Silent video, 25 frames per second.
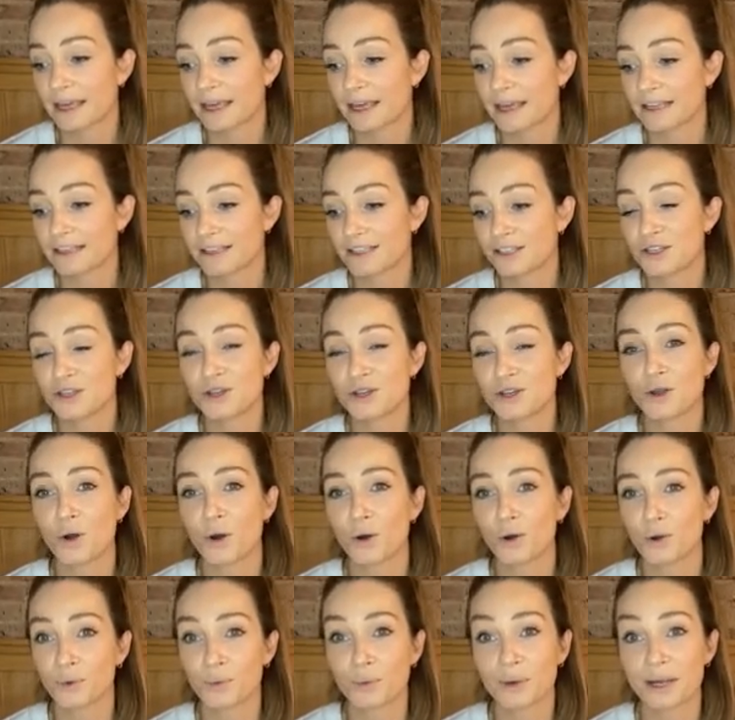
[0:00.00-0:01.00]
it's
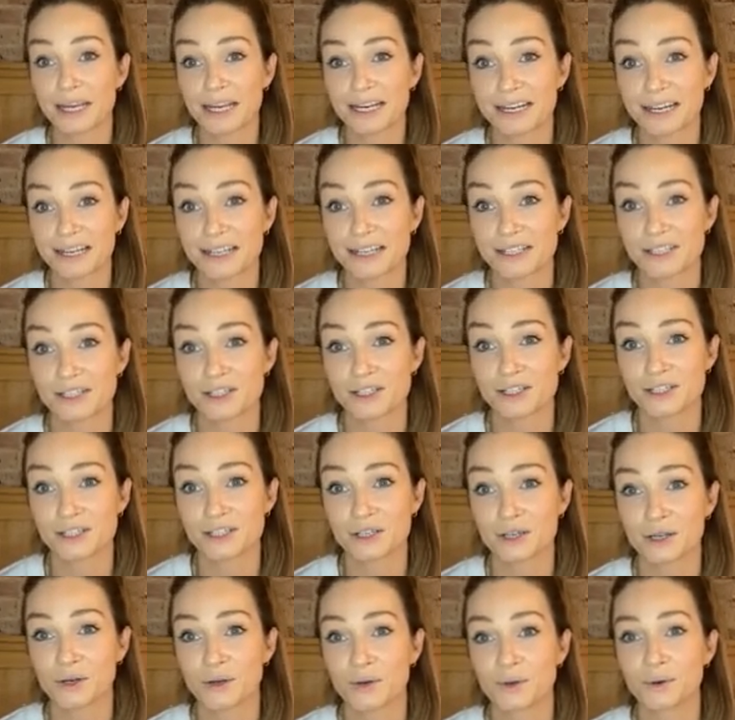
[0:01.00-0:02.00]
not a weakness
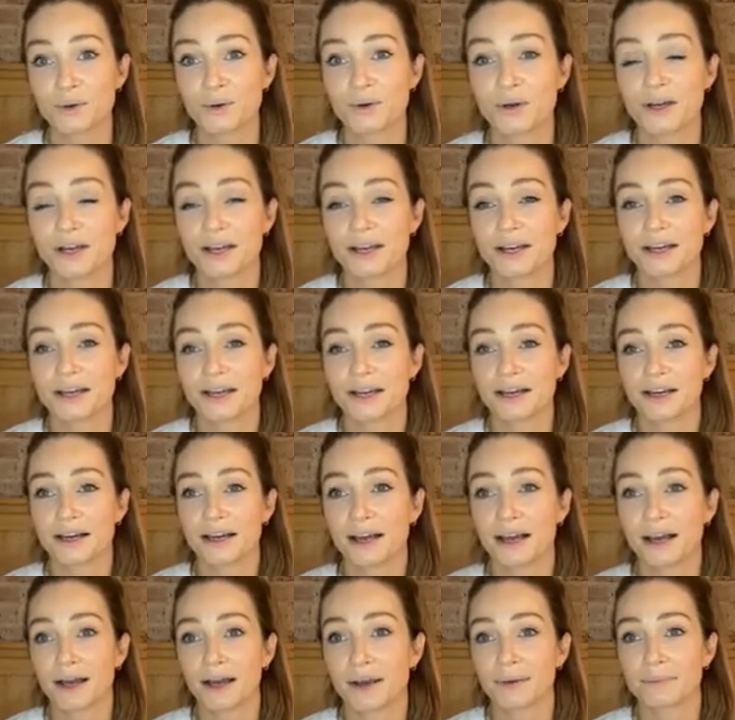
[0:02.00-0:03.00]
to
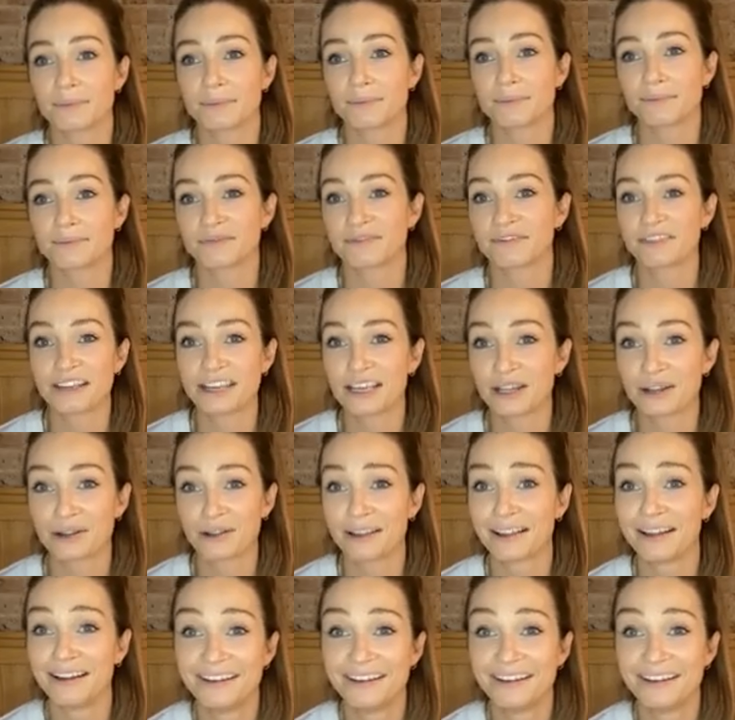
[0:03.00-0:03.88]
feel,